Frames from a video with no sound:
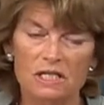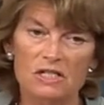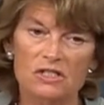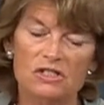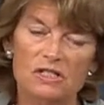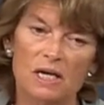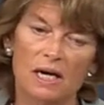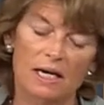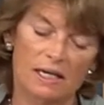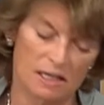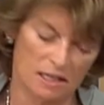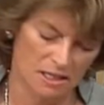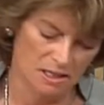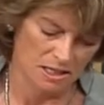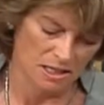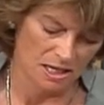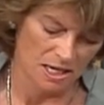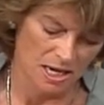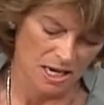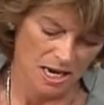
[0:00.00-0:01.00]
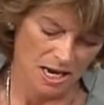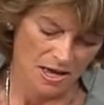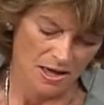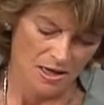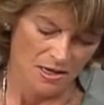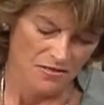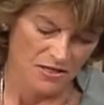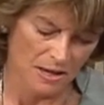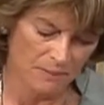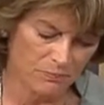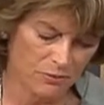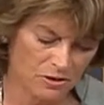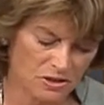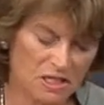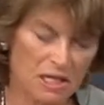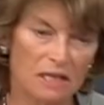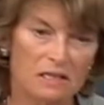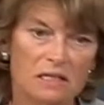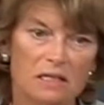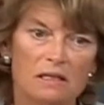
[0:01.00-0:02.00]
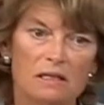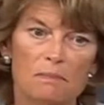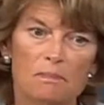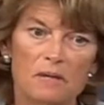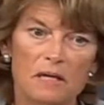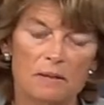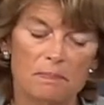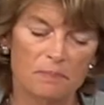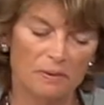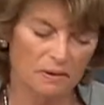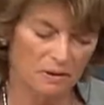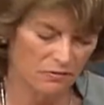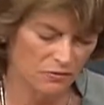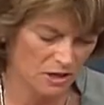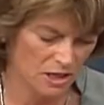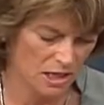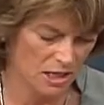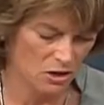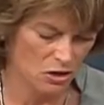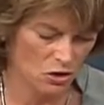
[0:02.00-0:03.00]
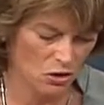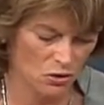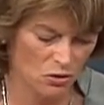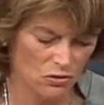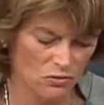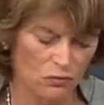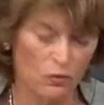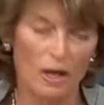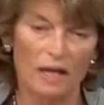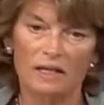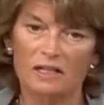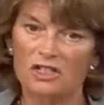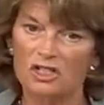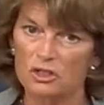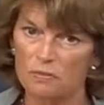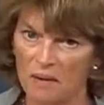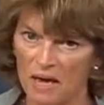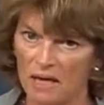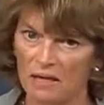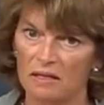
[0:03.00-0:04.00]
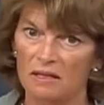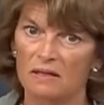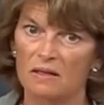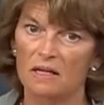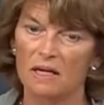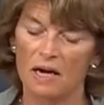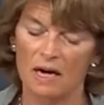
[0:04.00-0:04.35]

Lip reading: decided that protecting the people of King Cove while expanding the